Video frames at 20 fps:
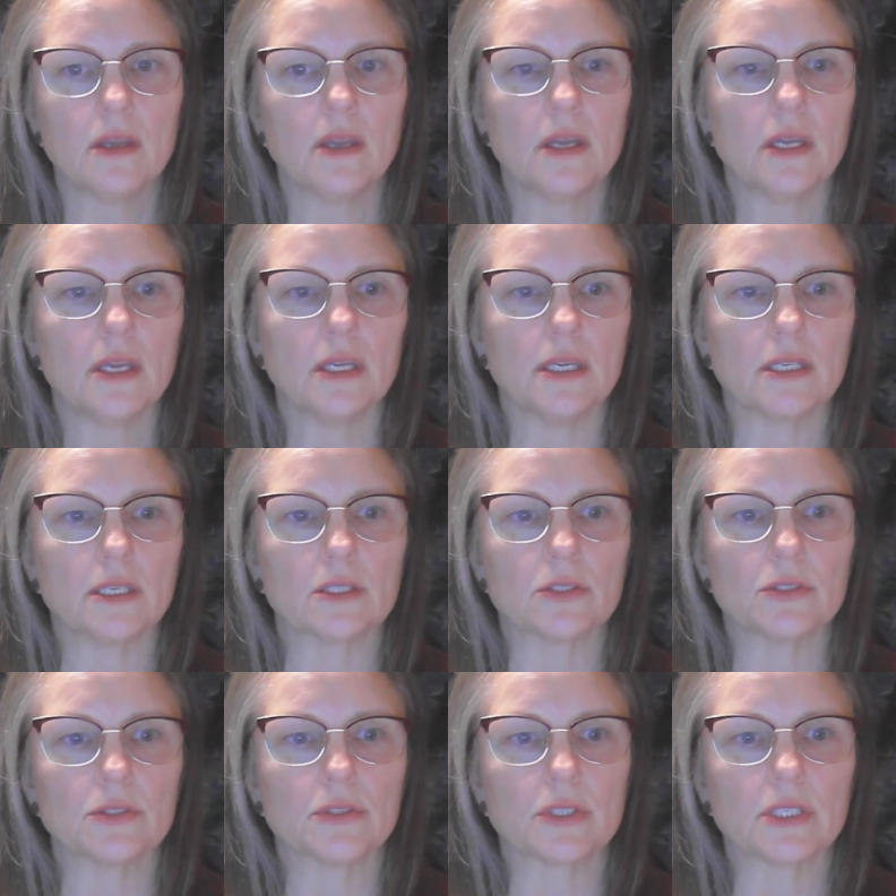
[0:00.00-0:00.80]

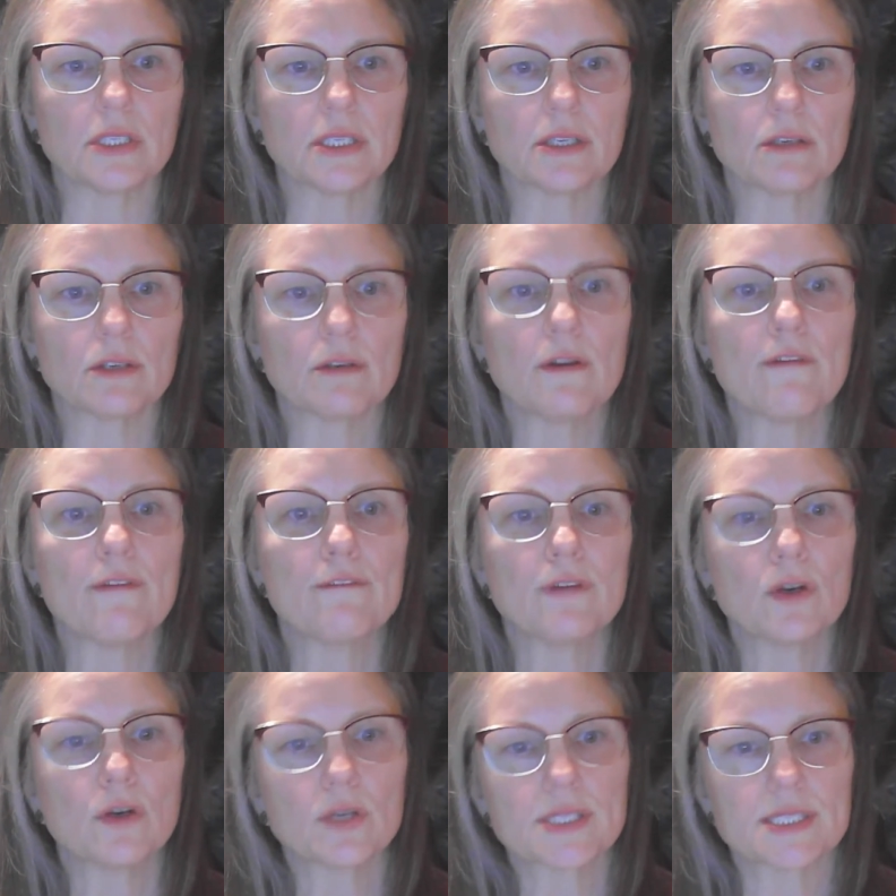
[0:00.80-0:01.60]
Include clear
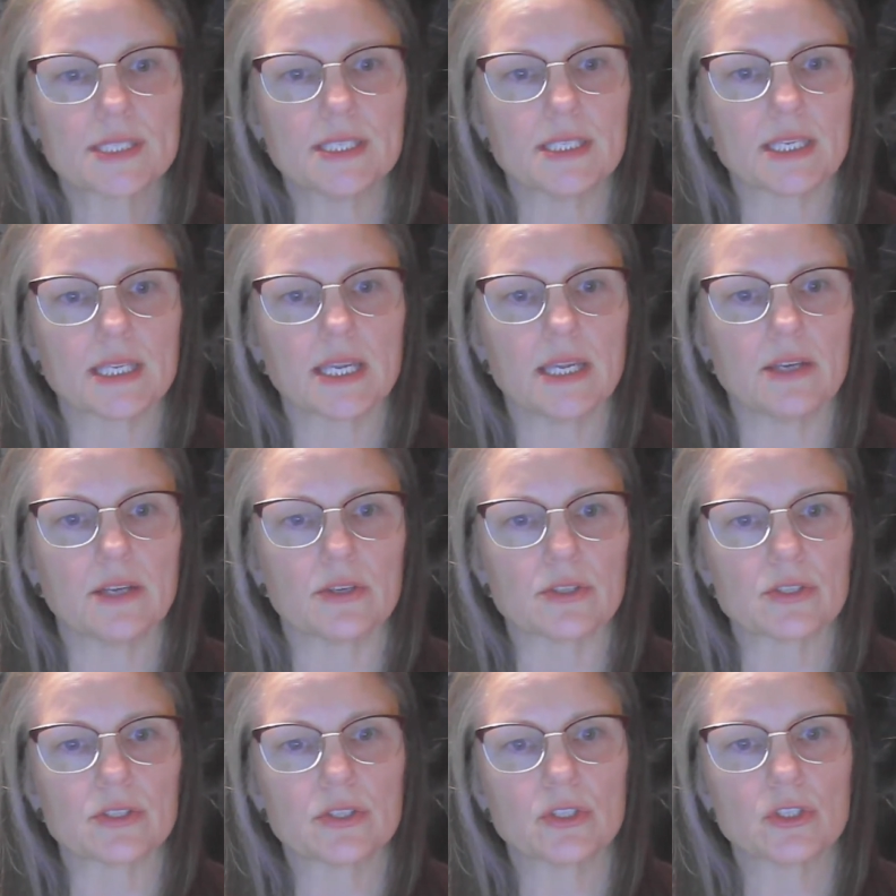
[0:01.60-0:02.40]
focus
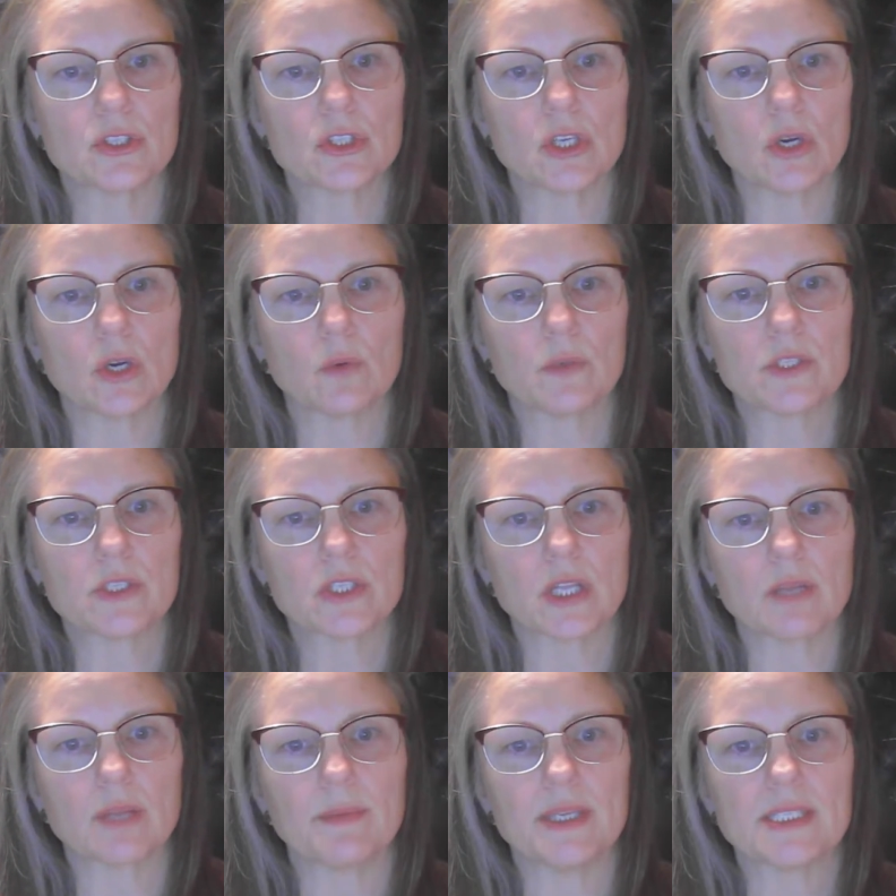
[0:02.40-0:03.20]
indicators to show which
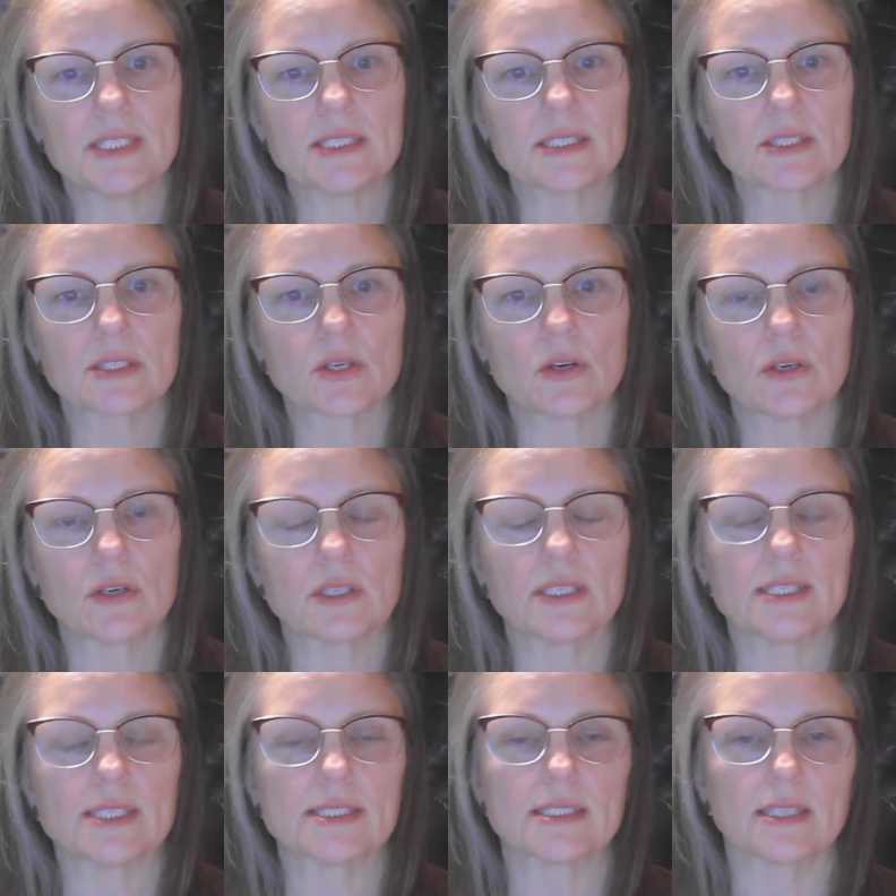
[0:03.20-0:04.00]
element is
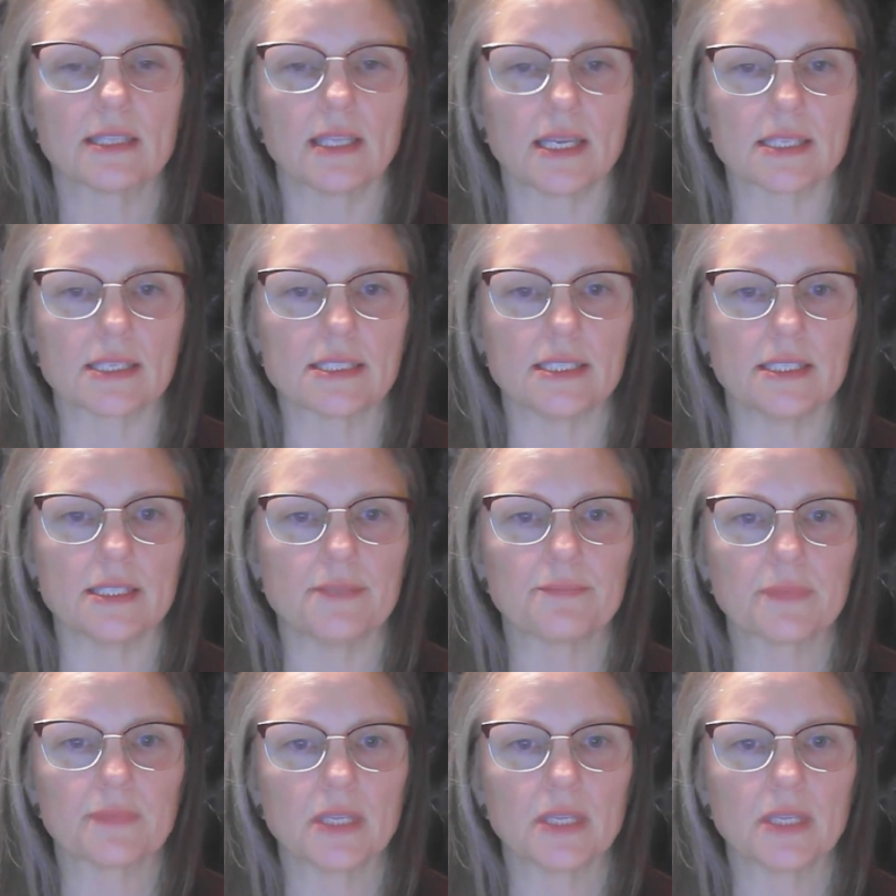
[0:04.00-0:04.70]
currently selected.